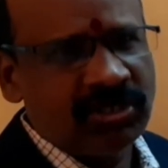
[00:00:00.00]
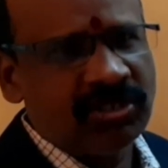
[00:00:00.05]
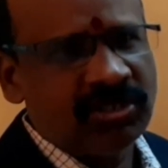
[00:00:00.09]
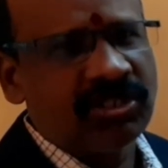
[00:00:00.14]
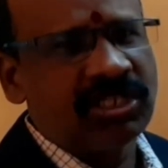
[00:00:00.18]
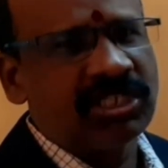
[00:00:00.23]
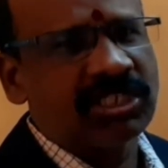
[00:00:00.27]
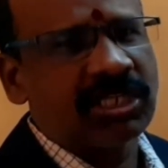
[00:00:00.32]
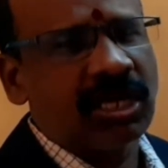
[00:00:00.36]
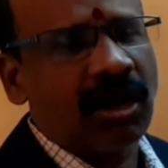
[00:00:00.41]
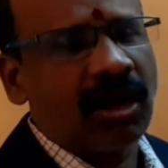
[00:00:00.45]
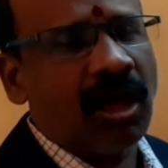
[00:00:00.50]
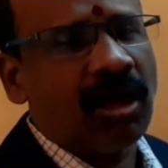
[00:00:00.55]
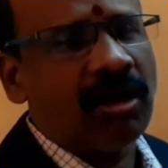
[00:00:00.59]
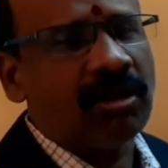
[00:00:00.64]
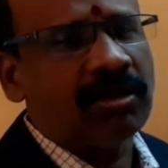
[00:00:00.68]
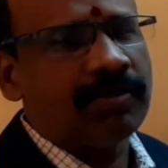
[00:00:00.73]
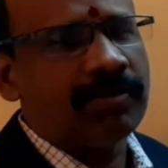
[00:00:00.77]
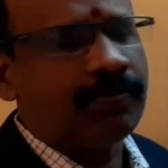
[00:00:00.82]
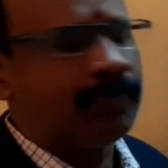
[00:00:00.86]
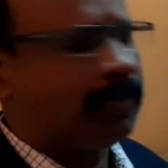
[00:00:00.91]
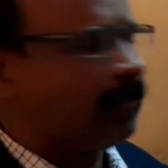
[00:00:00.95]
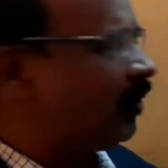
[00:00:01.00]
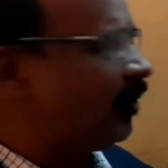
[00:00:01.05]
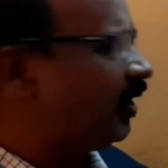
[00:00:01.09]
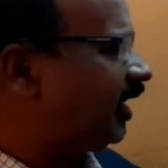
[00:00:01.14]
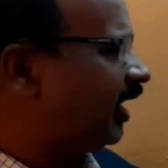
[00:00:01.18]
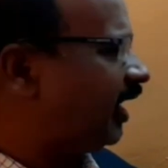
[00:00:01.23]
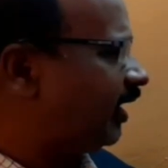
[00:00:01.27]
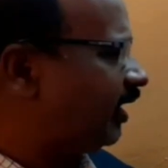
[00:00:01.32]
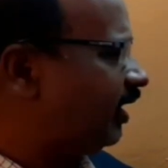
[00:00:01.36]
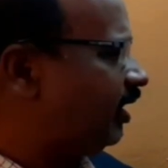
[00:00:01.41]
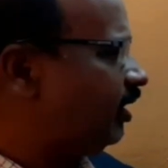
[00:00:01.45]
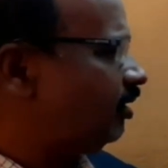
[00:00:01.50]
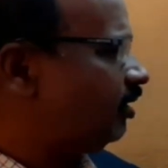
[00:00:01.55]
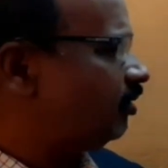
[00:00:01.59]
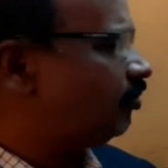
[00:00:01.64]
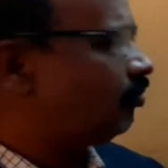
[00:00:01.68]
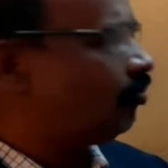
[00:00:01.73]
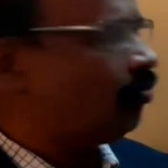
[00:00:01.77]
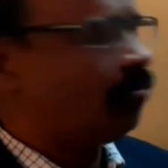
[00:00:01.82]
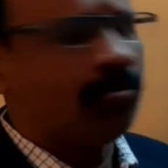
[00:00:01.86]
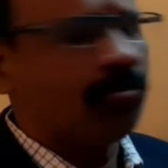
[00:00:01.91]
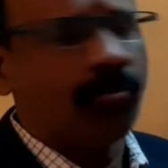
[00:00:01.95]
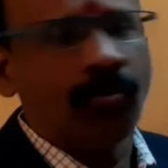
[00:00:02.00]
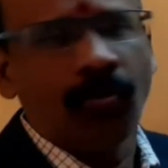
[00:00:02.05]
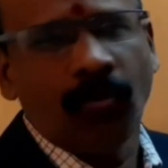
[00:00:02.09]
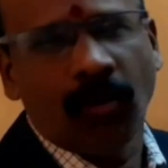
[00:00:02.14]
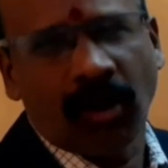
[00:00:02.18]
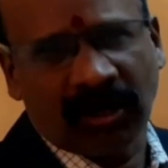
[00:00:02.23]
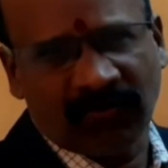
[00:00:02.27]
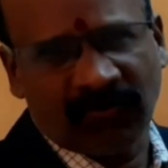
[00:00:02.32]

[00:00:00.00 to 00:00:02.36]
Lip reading: These are all implemented in modern